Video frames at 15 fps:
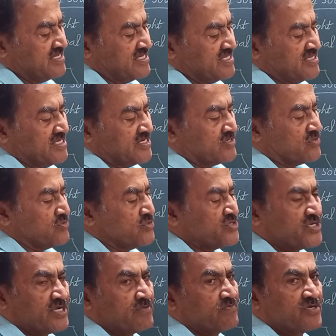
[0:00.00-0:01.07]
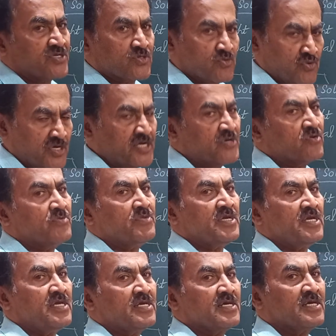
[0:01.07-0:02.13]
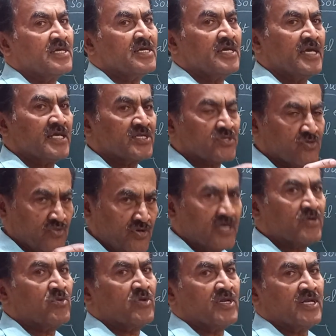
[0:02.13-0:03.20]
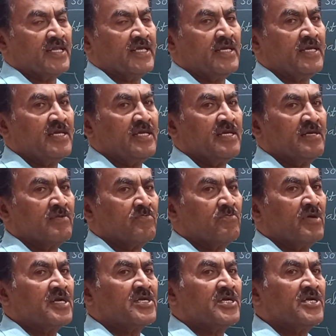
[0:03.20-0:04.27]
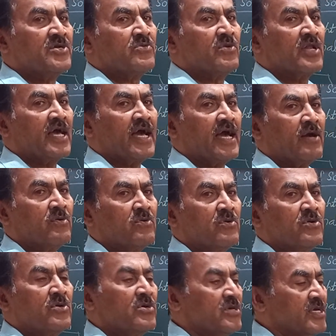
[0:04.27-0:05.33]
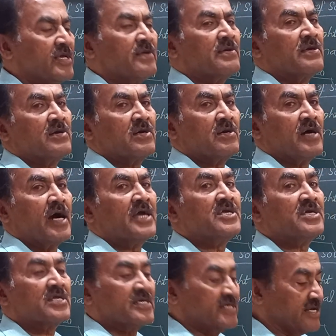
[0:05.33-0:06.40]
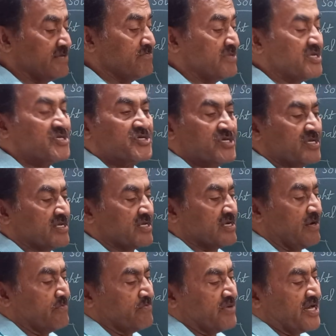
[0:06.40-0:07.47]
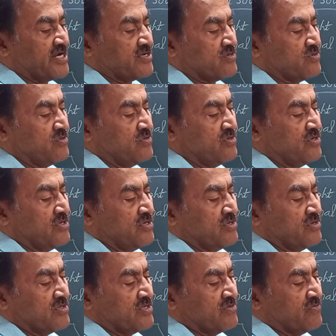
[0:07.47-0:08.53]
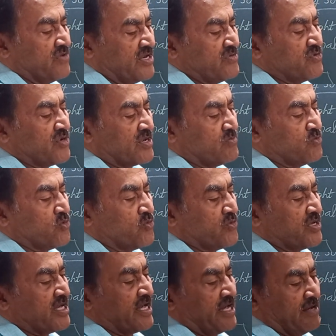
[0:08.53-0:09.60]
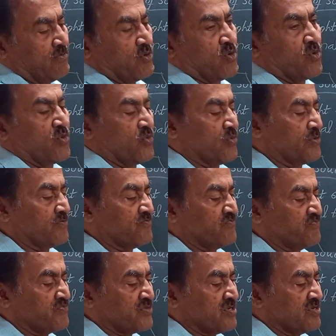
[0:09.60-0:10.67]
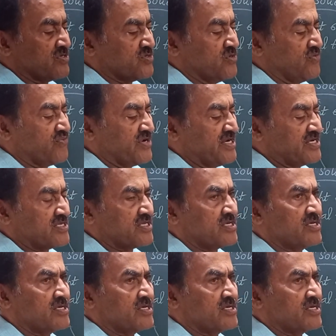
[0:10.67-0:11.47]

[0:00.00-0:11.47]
the true shape is going to be a square only, but it will have a higher dimension compared to when you are moving above. So friends,